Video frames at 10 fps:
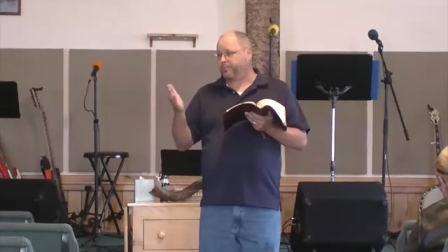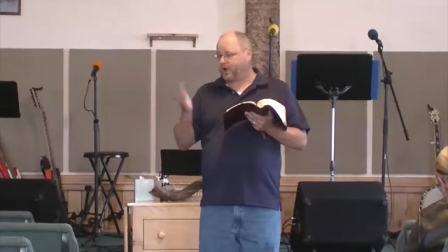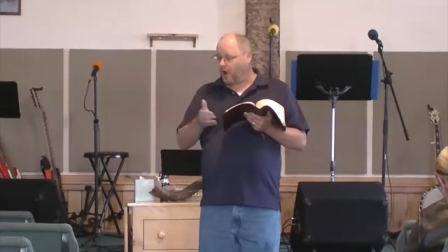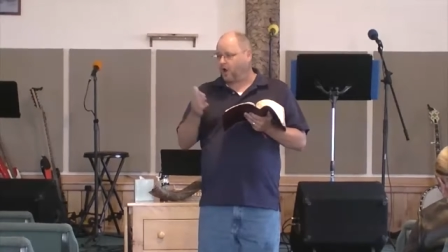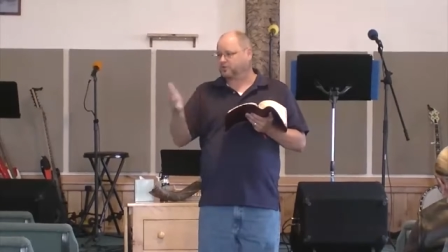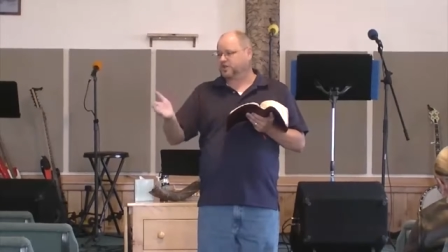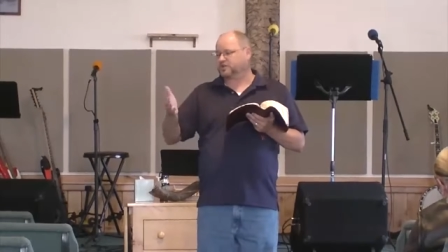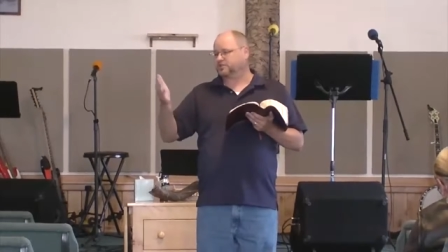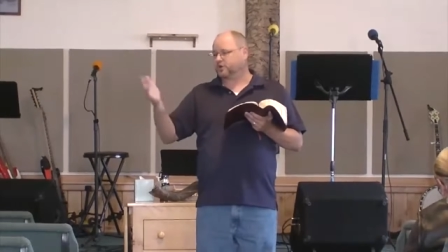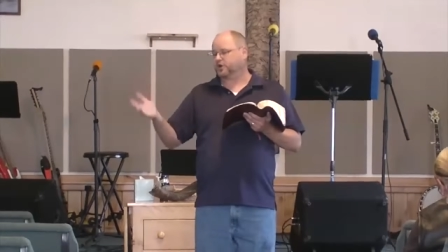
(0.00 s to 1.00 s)
But all
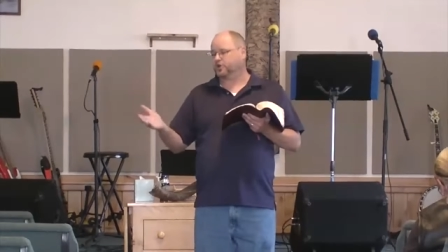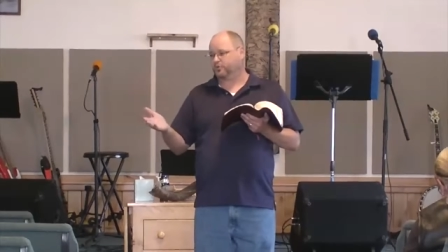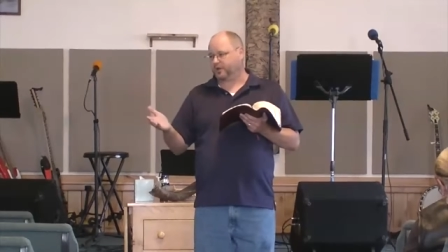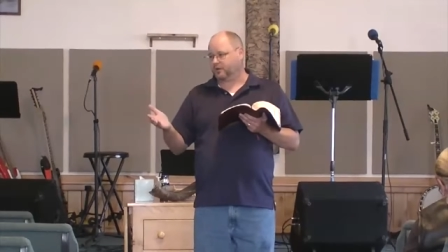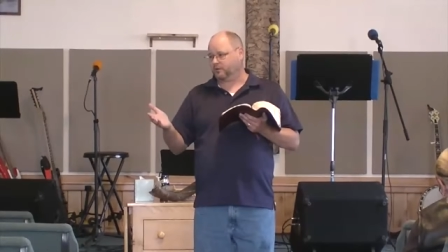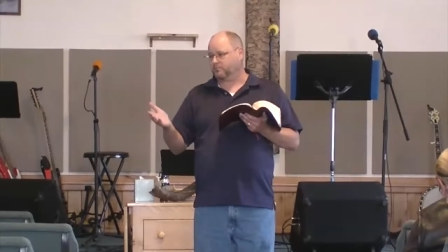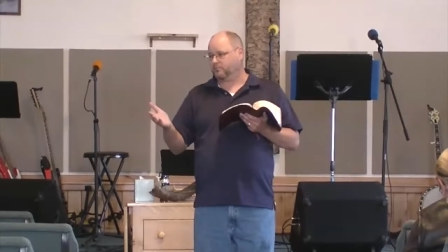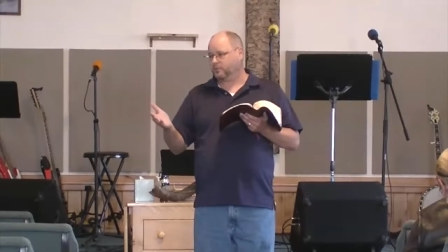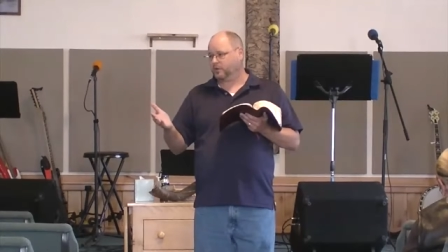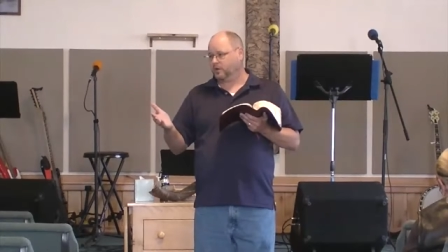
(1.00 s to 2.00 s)
judges are human.
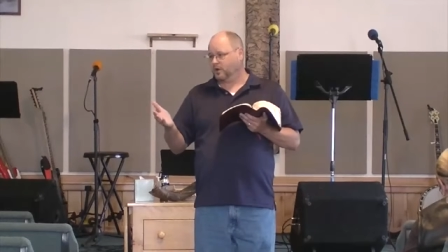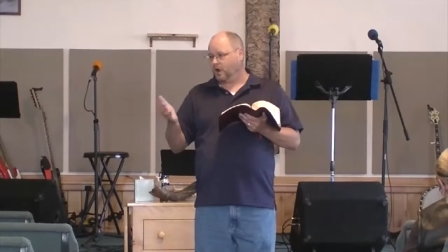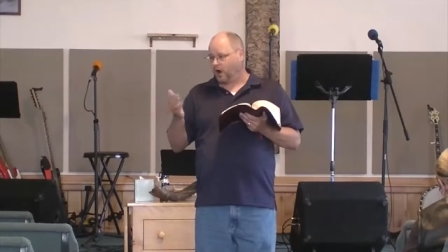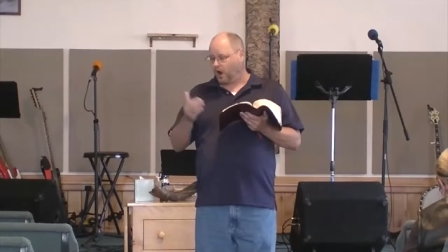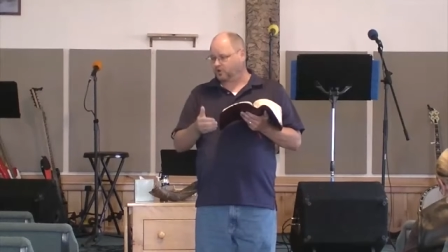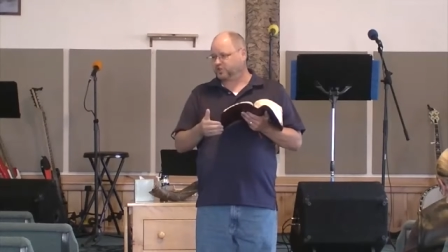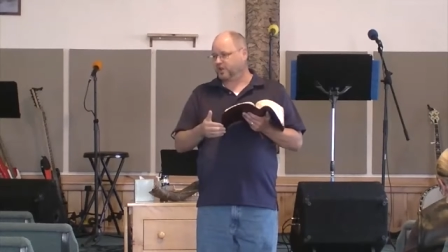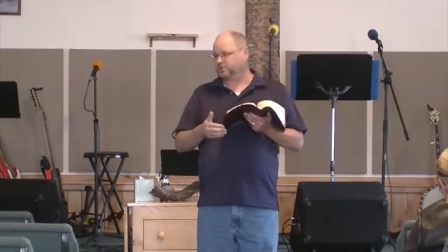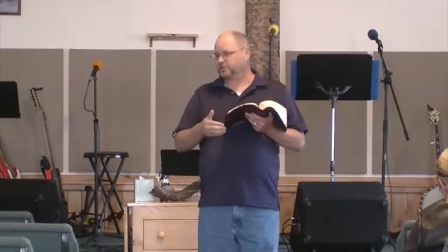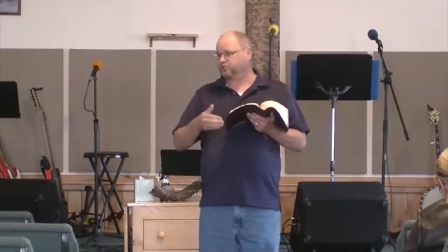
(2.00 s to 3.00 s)
All
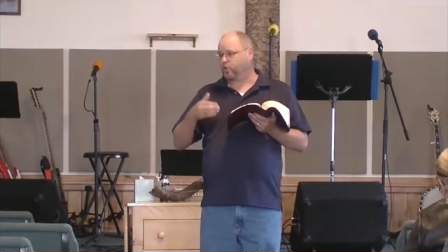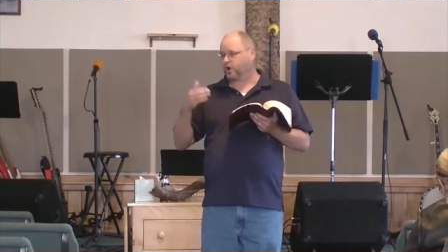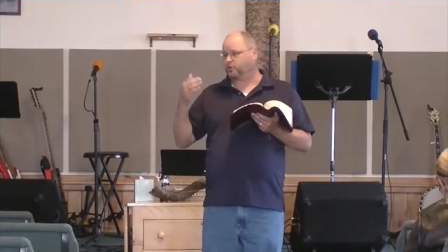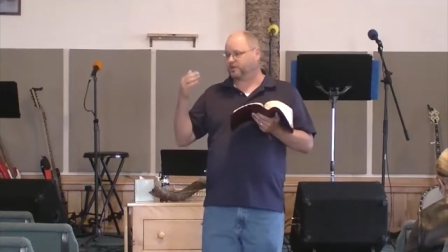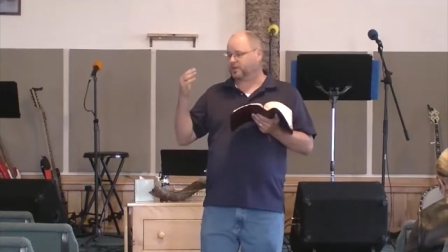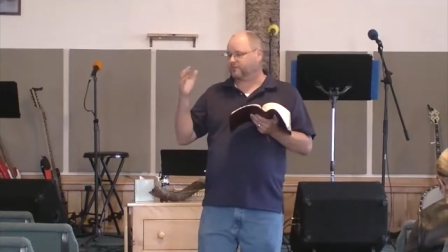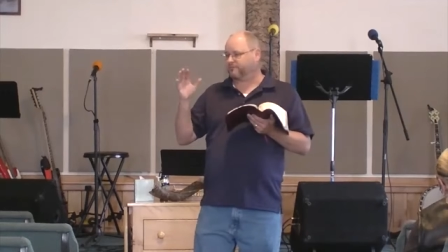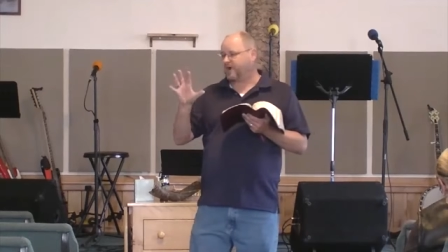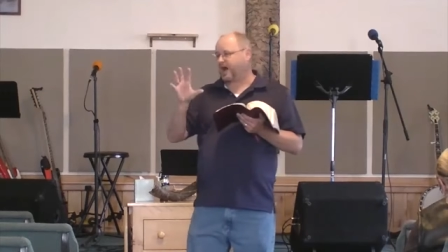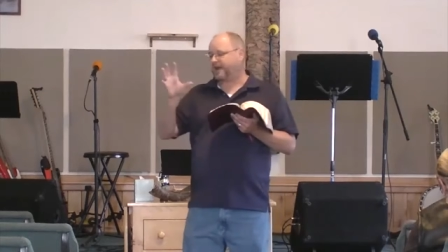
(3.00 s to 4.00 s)
judges work within
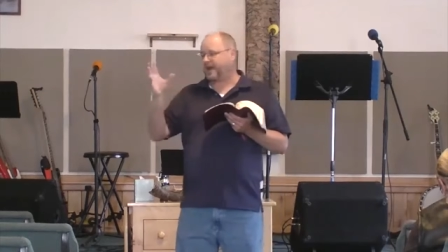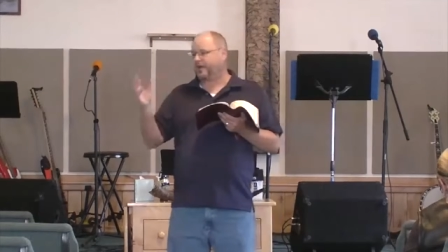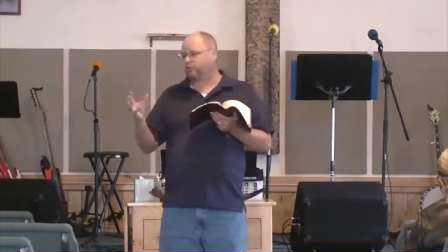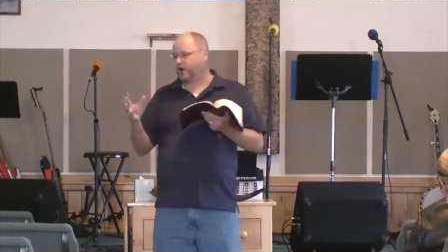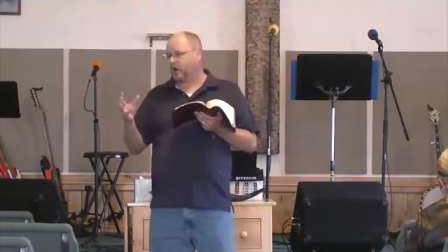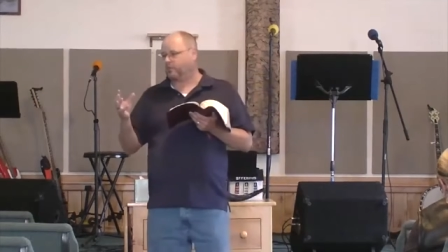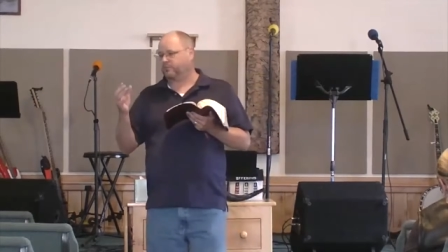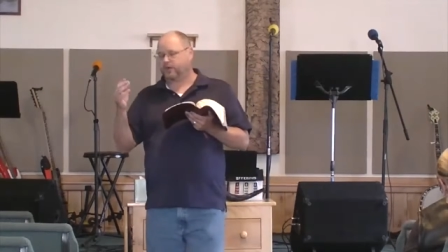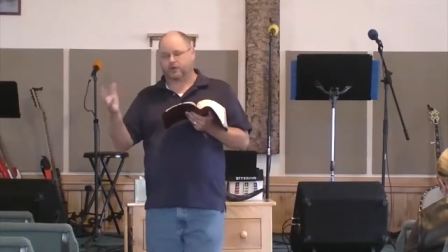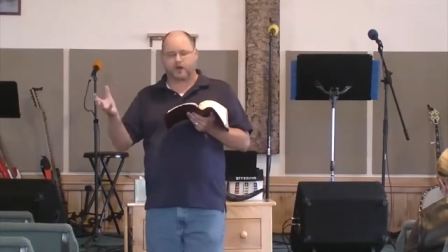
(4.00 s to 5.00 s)
a finite realm
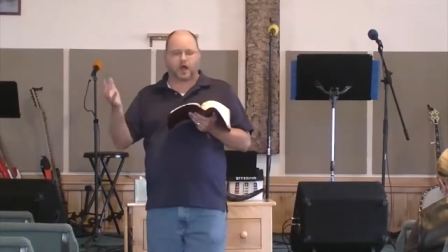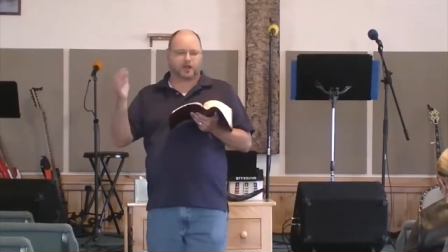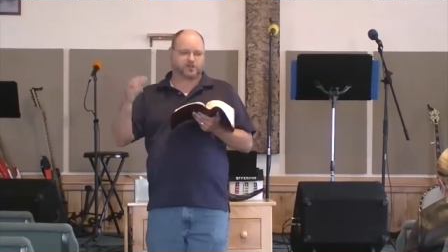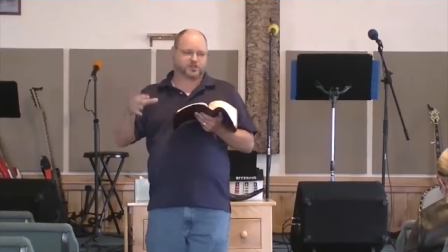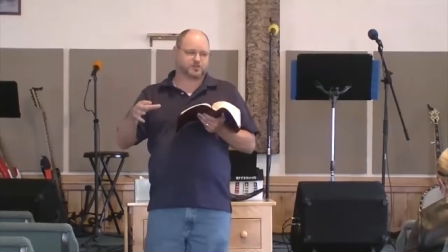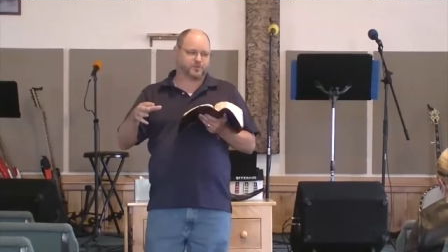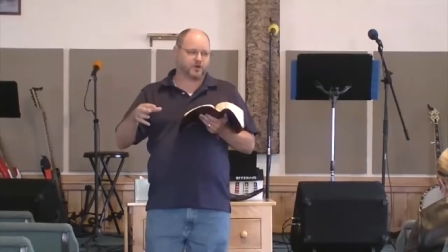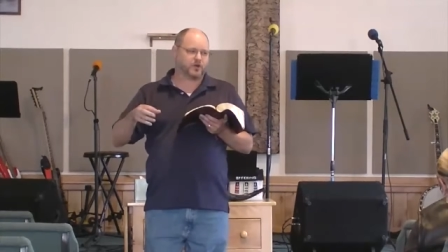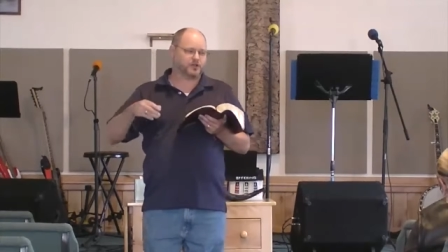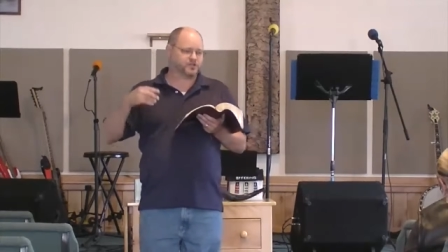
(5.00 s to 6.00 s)
of their knowledge,
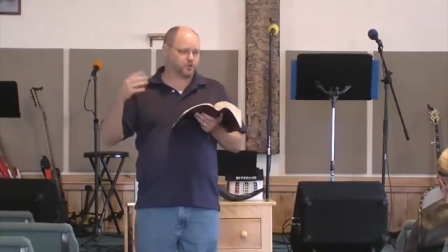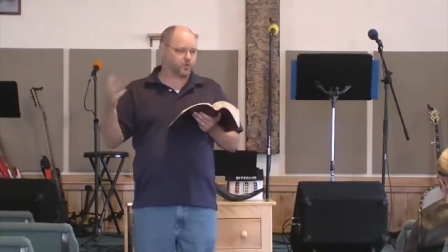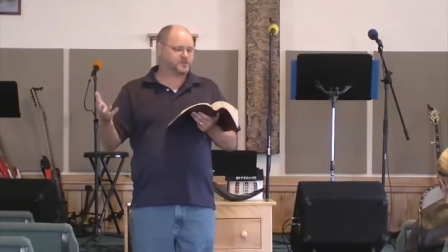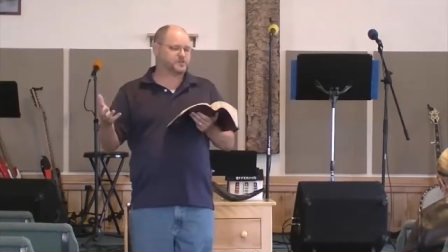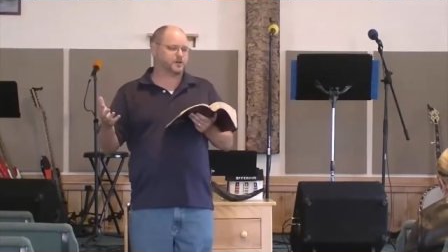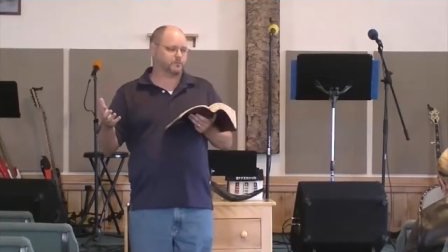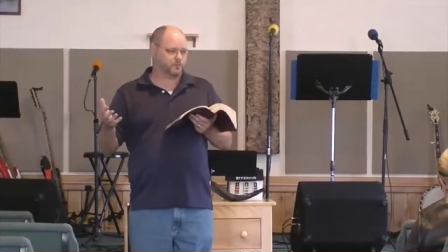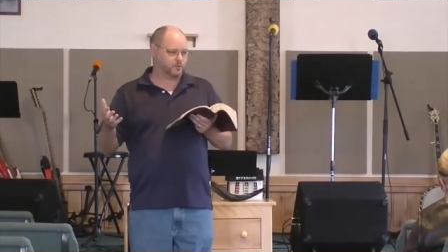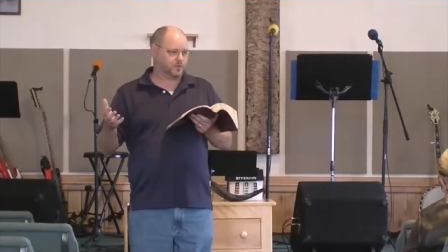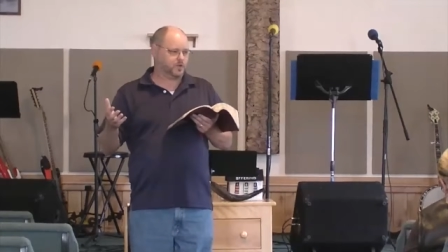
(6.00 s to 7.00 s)
experience, and wisdom.
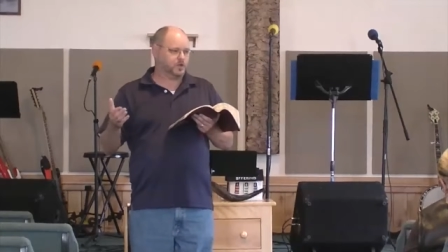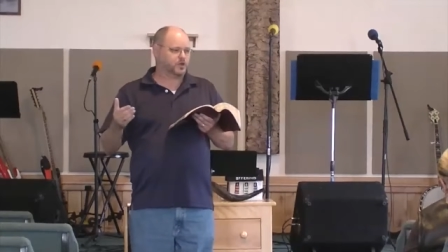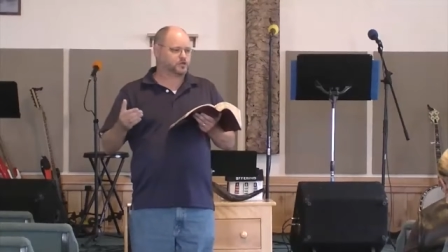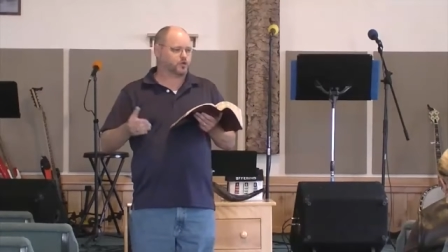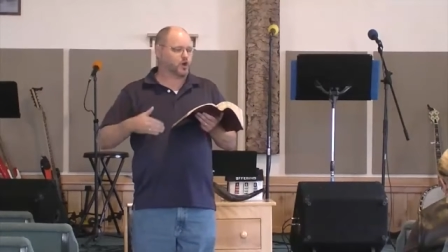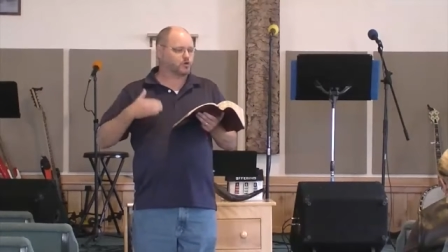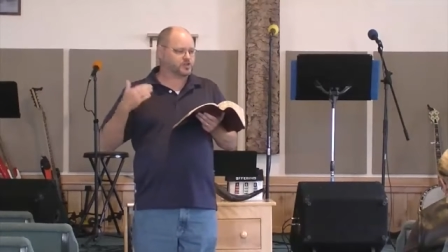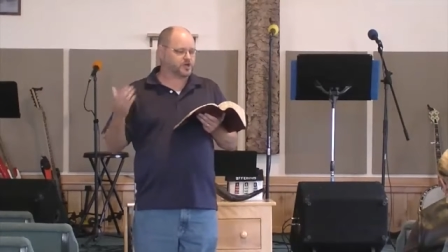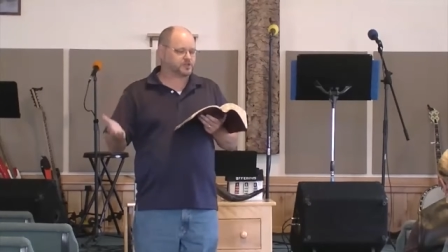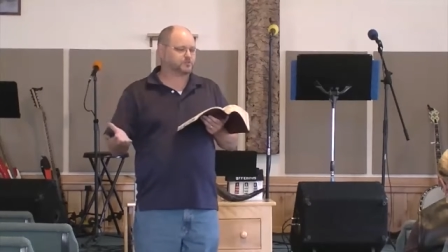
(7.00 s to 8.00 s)
So no
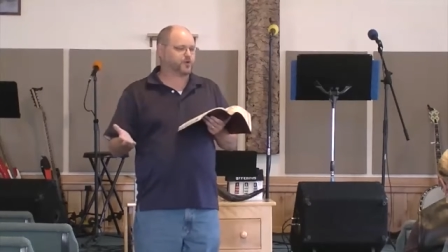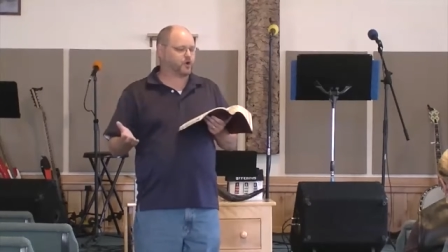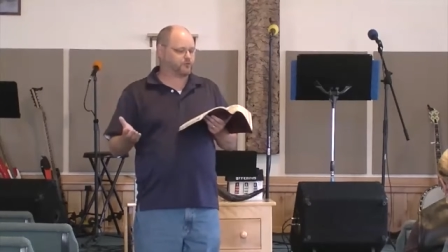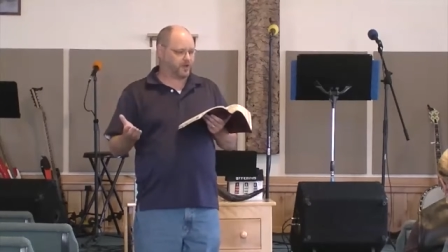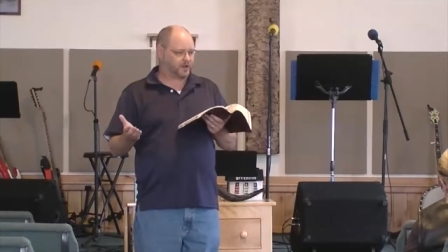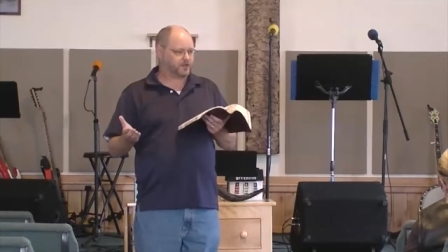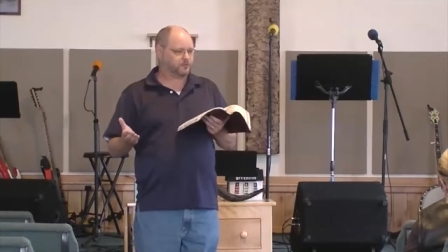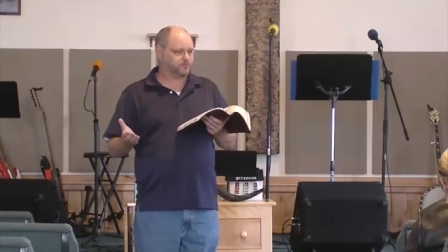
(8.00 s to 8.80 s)
judge is perfect.